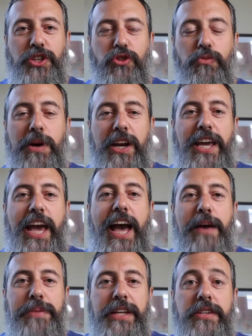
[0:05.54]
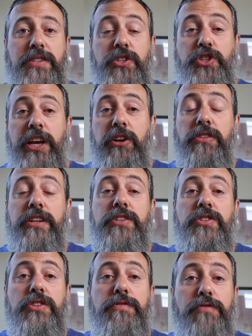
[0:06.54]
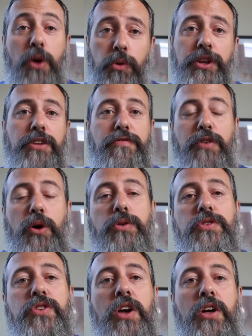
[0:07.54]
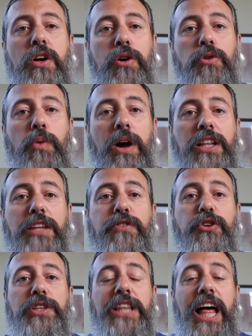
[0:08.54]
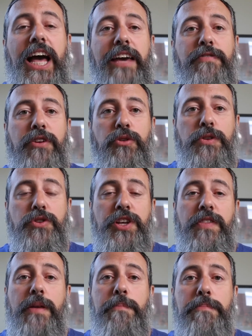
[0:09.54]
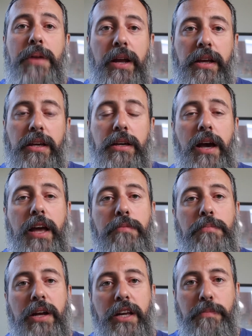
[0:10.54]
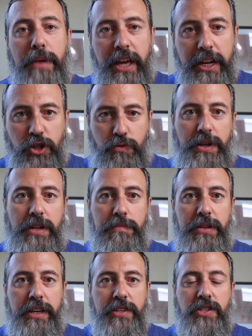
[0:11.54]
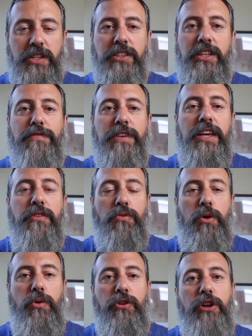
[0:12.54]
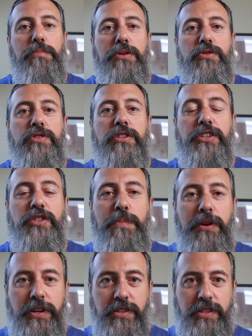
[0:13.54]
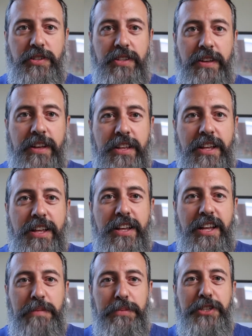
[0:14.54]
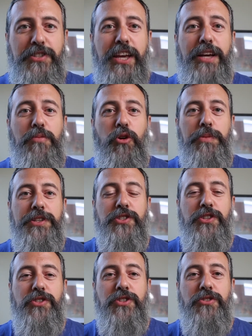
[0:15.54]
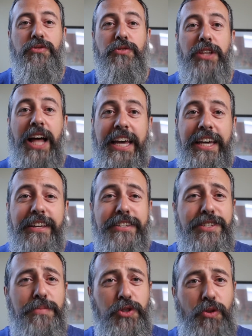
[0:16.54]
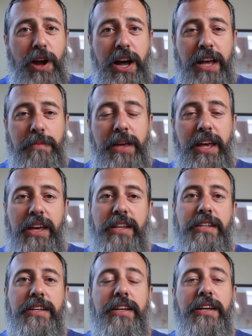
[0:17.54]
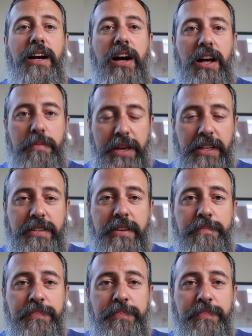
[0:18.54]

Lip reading: You Money Happiness, a channel that is devoted to folks who want to live a good life and who understand that money and money management play a significant role in our personal experiences. Please take a moment to like, subscribe, and comment.